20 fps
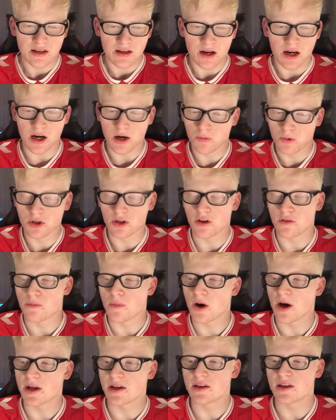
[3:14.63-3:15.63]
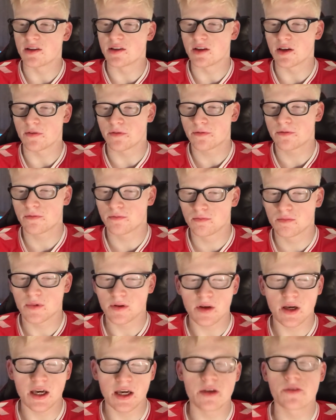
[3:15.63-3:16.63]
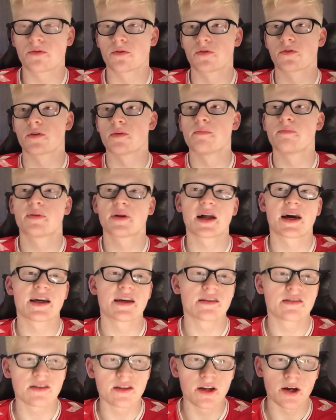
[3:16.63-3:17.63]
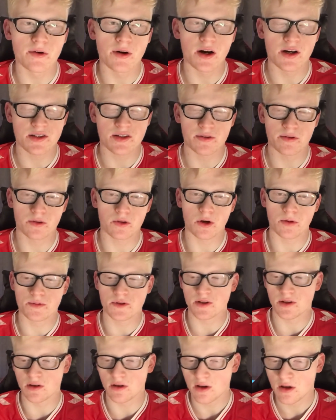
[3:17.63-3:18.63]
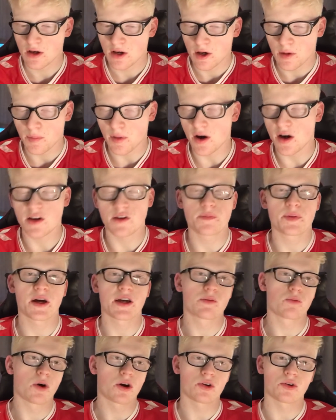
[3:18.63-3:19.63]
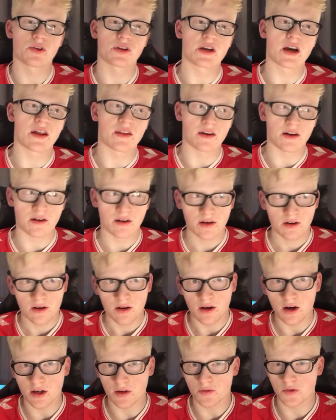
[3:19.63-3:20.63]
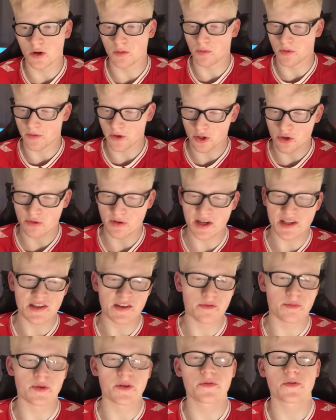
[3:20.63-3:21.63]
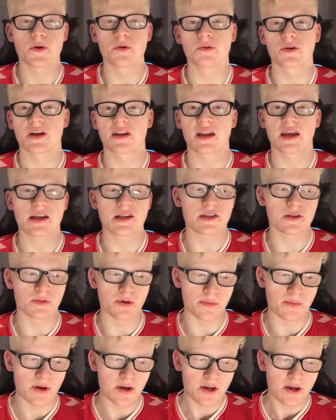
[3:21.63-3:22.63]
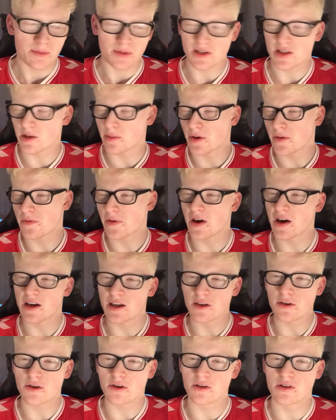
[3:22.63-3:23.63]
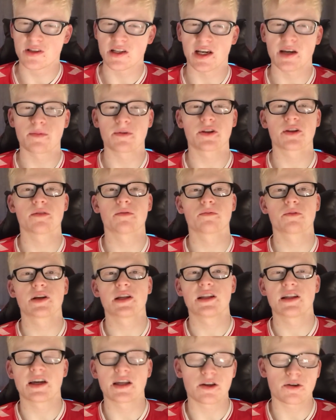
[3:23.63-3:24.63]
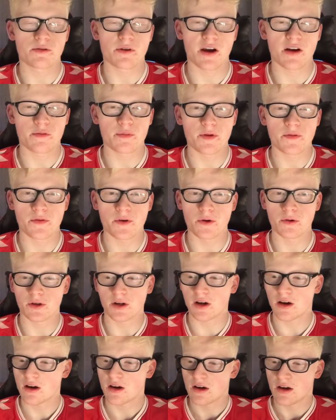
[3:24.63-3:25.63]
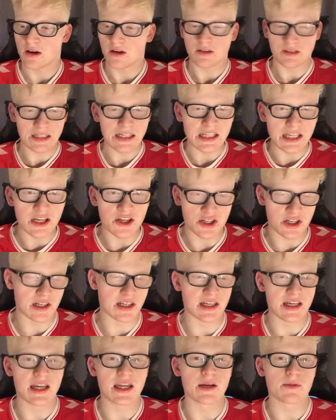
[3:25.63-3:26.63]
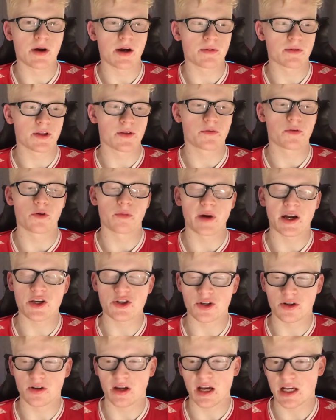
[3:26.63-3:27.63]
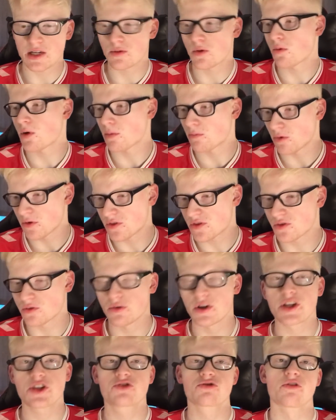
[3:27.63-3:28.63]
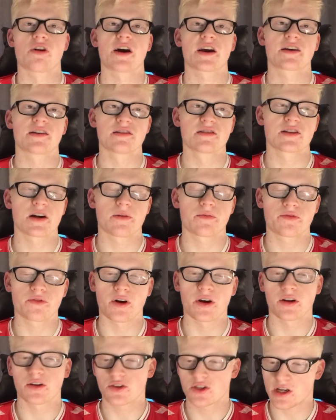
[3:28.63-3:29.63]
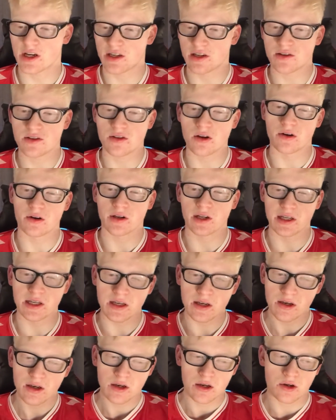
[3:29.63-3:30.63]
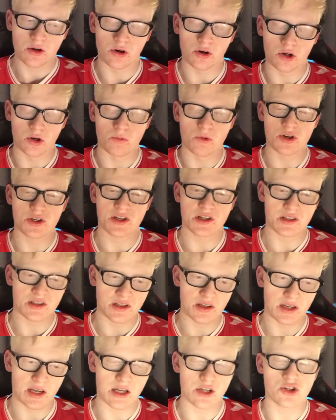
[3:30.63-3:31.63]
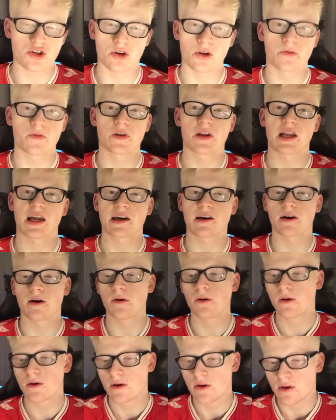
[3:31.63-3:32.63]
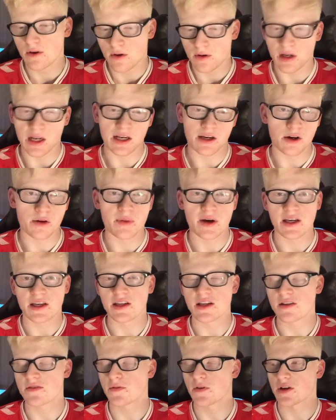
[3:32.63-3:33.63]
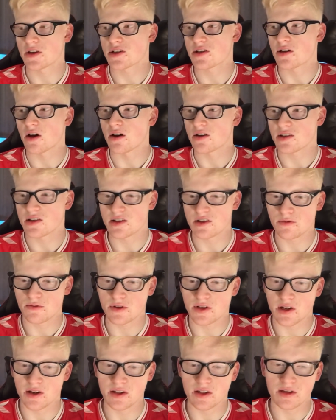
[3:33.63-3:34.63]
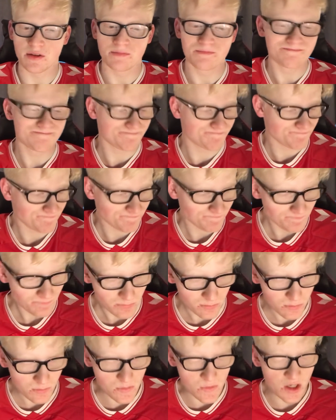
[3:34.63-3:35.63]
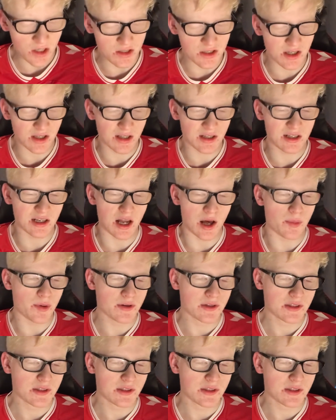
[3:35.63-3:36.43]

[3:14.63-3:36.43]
I wouldn't have minded if either of them played, Arter or Dobson, but I'd have played one or the other. I'd have gone with a creative midfielder next to him. But to be fair, you could say we didn't really need a creative midfielder, initially anyway, with the formation, as we went with three strikers up front: Jayden Stockley, Connor Washington and Jonathan Lecco. Lecco making his first start since returning to the club.